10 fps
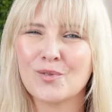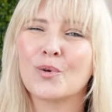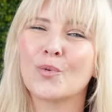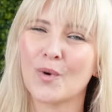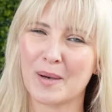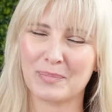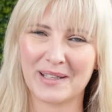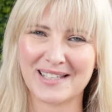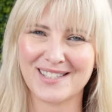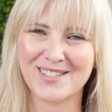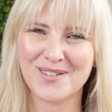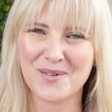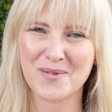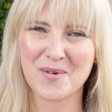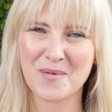So a great place
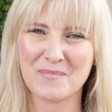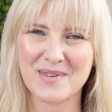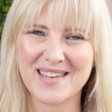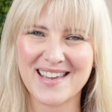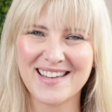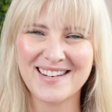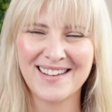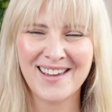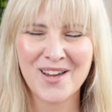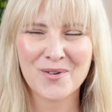to begin